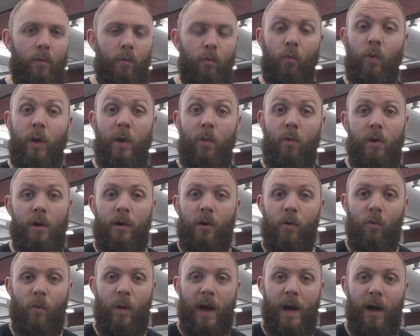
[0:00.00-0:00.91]
we weren't
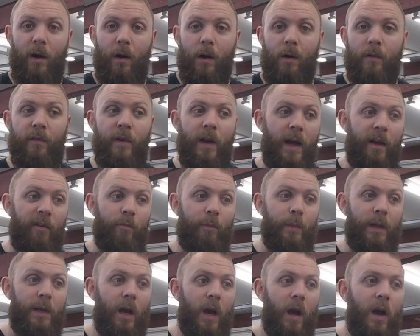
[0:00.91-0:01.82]
aware of have
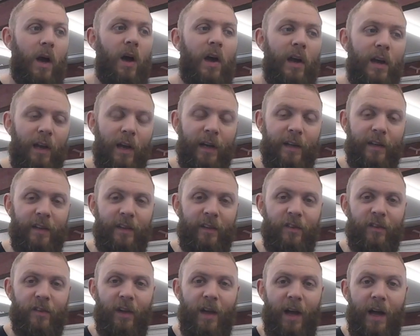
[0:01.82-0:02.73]
been
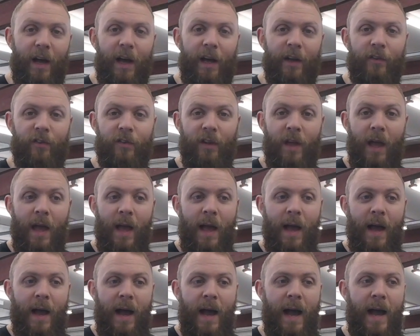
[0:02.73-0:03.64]
highlighted to us.
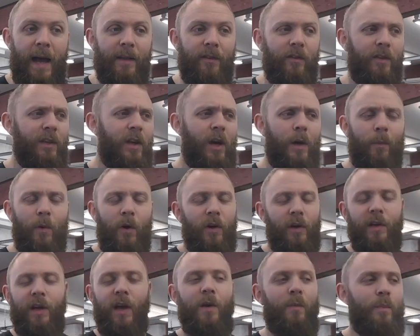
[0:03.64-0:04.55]
And you know, I'm not
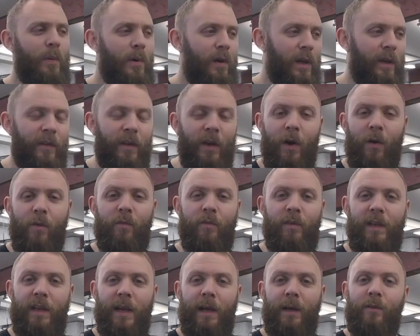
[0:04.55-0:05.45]
going to go pulling the old
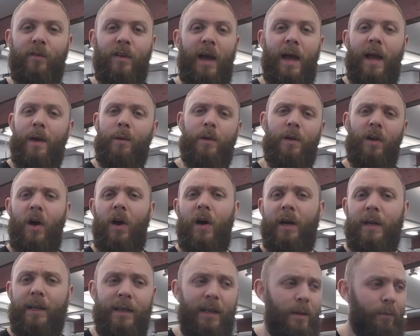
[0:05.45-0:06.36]
video down and
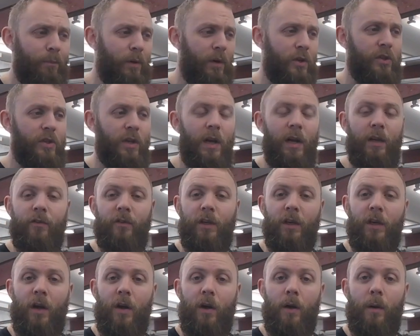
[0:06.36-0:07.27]
hiding it, brushing it under
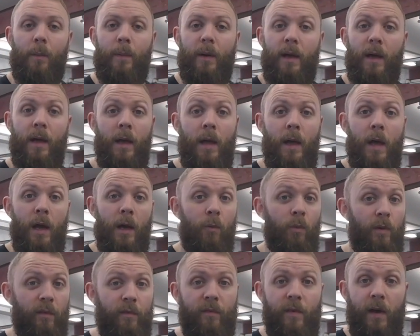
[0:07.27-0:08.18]
the carpet.
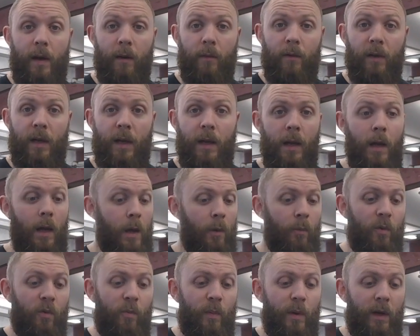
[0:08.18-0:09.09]
We've found it,
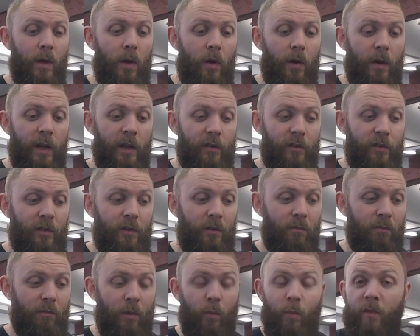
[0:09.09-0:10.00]
we've been honest,
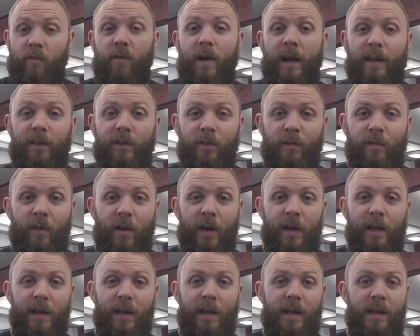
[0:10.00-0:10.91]
we've
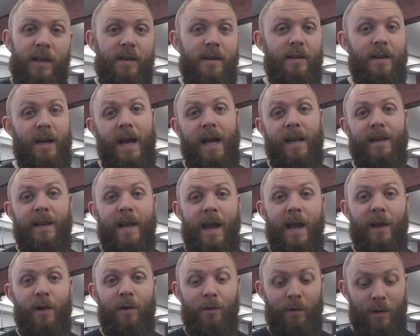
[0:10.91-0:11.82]
rectified it, and
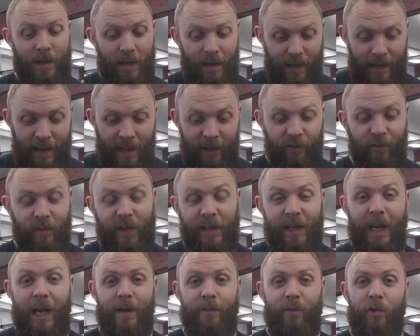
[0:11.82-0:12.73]
now let's
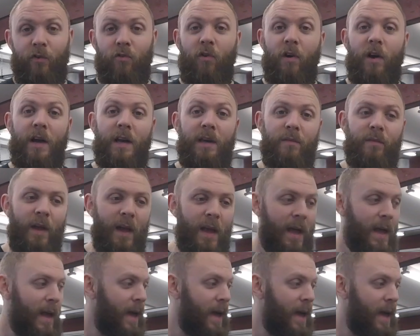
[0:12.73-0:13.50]
fit the overdrive,